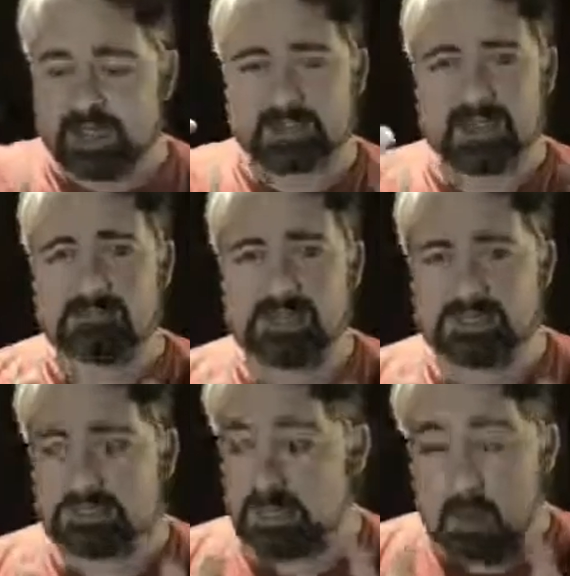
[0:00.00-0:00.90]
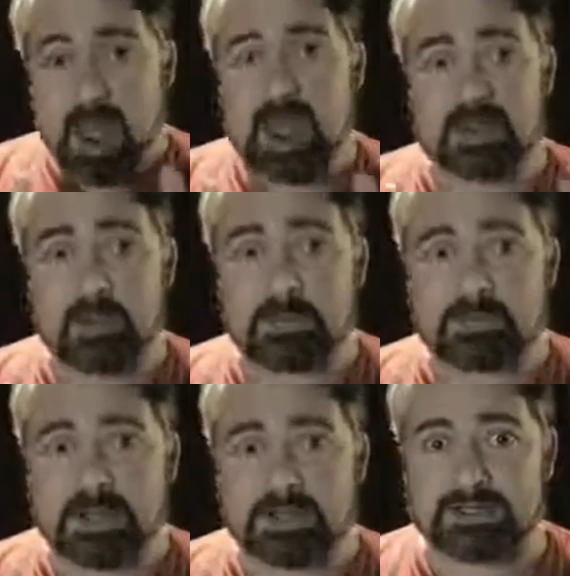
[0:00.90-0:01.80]
And that means there are
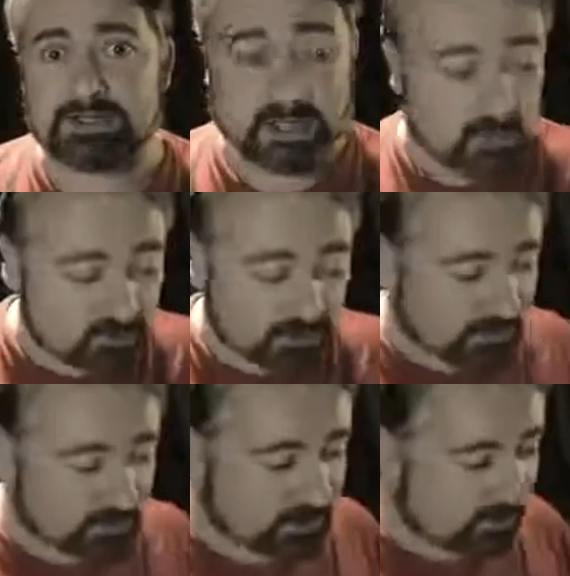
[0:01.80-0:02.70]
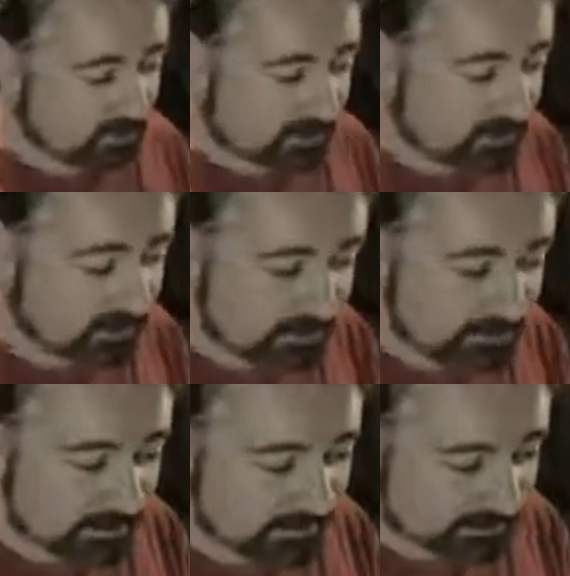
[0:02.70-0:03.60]
compromises. And on their website, let me pull it
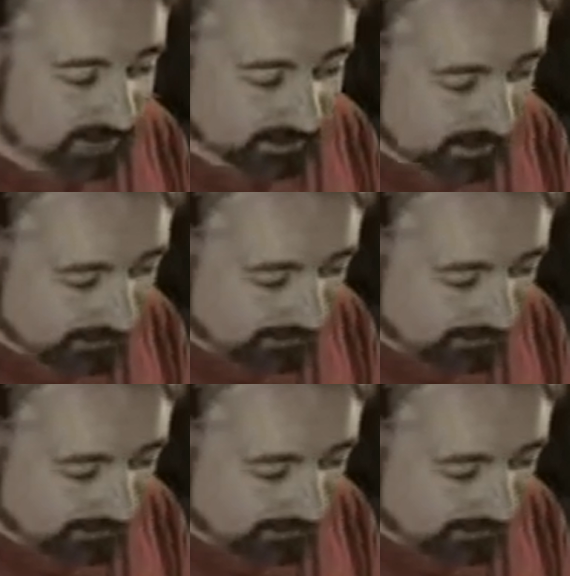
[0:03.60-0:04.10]
up here. I think